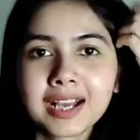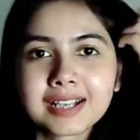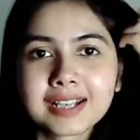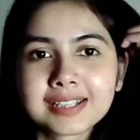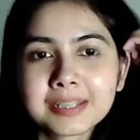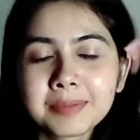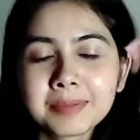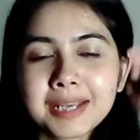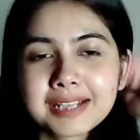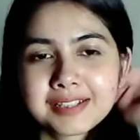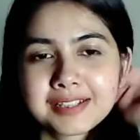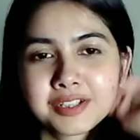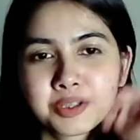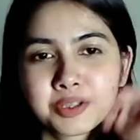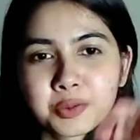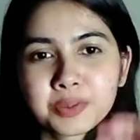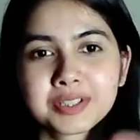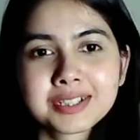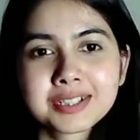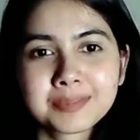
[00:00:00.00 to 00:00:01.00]
CBSE
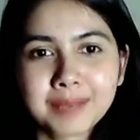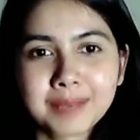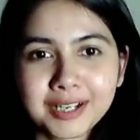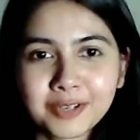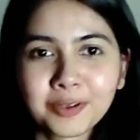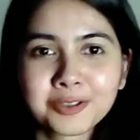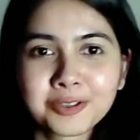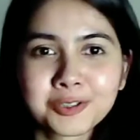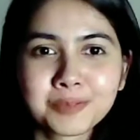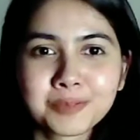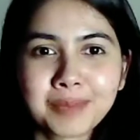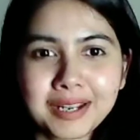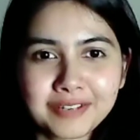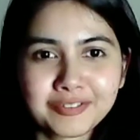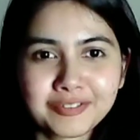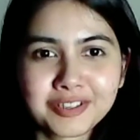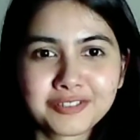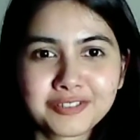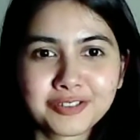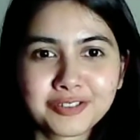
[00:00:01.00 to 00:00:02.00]
students might also
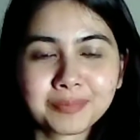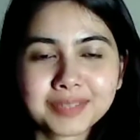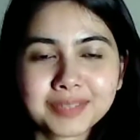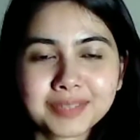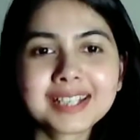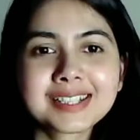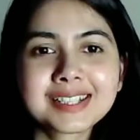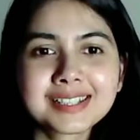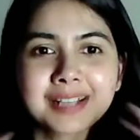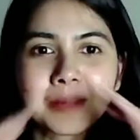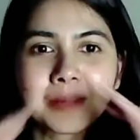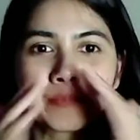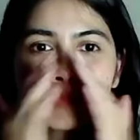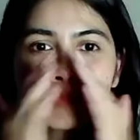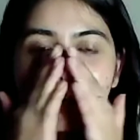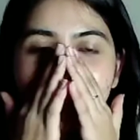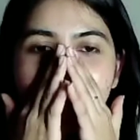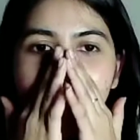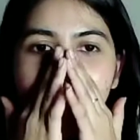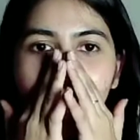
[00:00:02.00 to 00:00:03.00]
benefit from this.
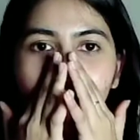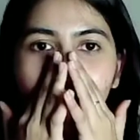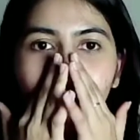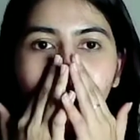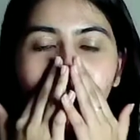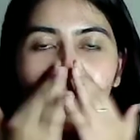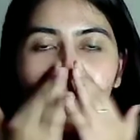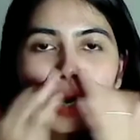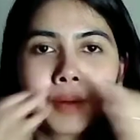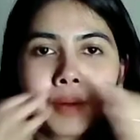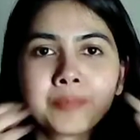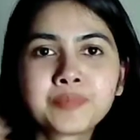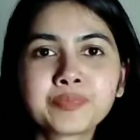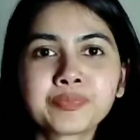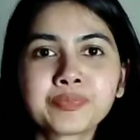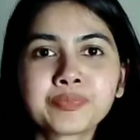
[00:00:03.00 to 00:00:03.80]
Now,